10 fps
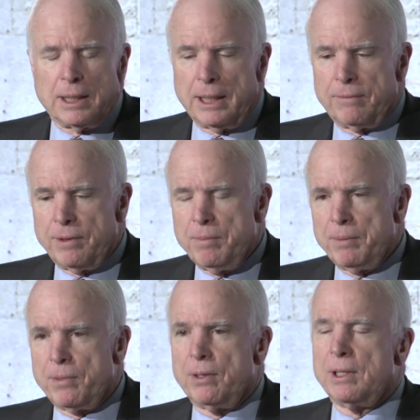and
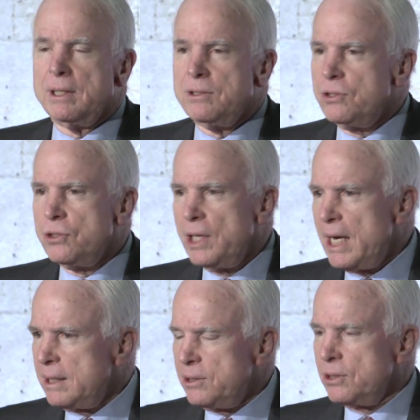remember, this is
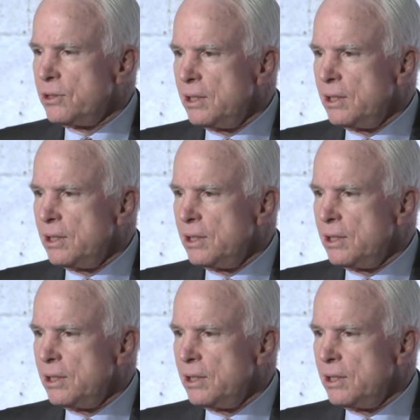not just a